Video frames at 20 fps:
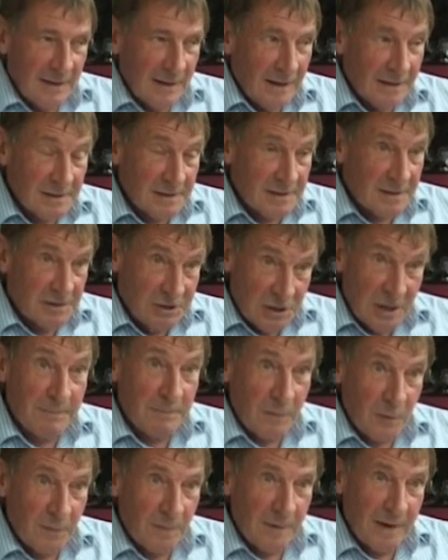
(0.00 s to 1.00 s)
and there's a
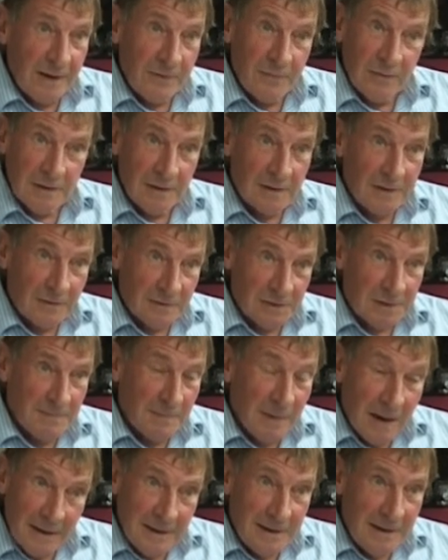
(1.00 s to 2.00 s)
chap up there with a lot of
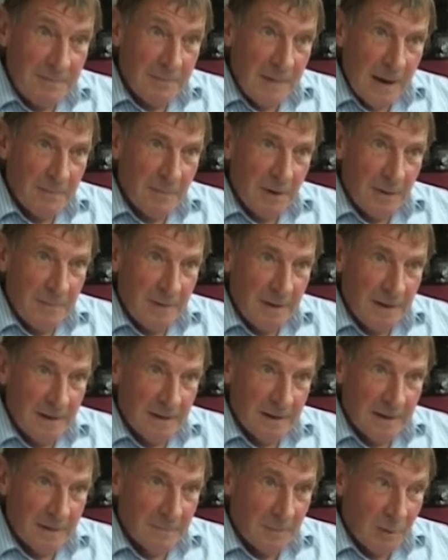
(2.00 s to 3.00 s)
mining memorabilia,